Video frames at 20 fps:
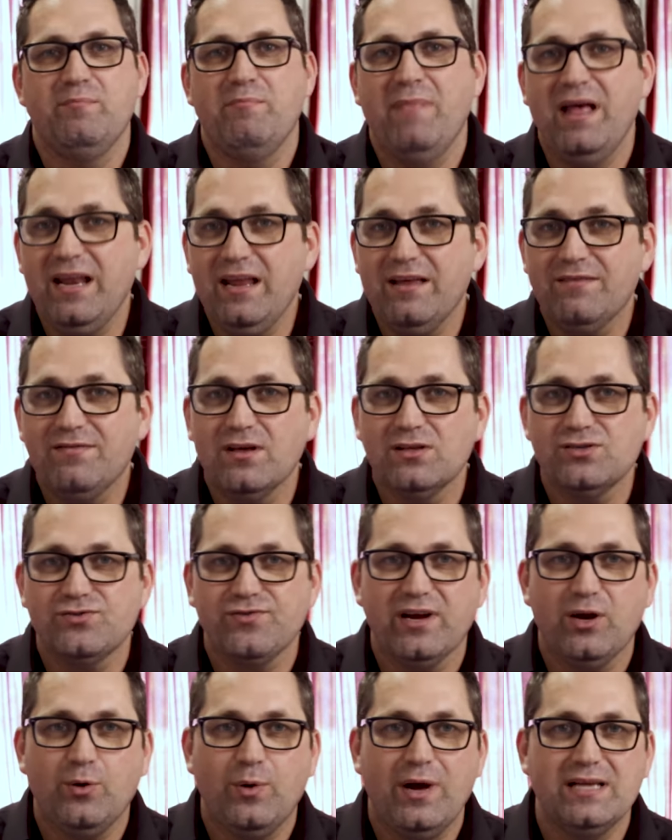Many of those
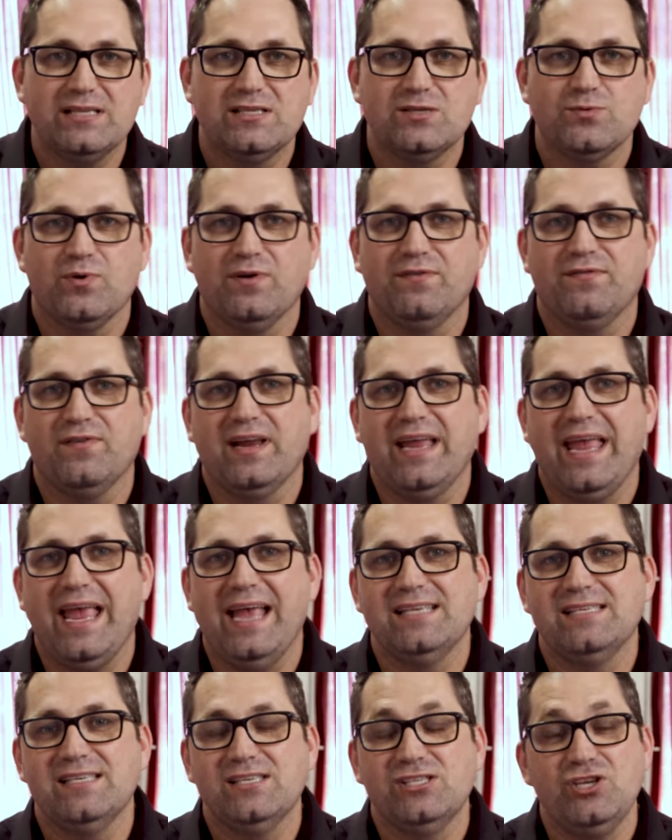requests were for
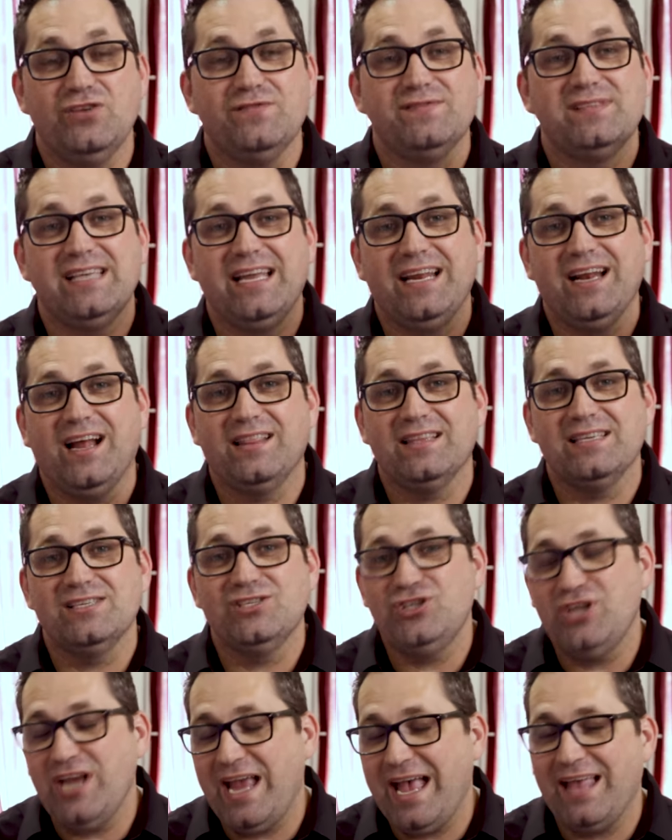cases you've seen on this
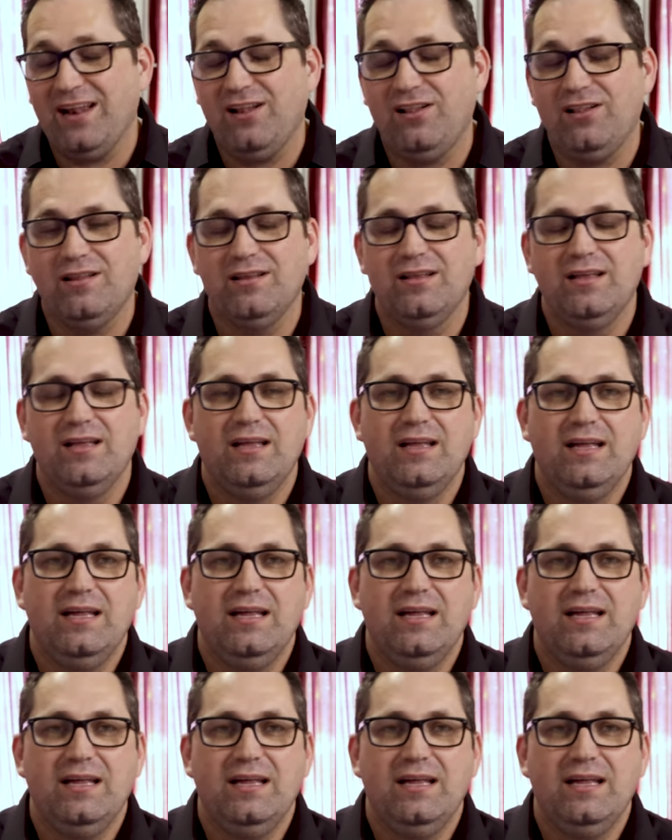channel.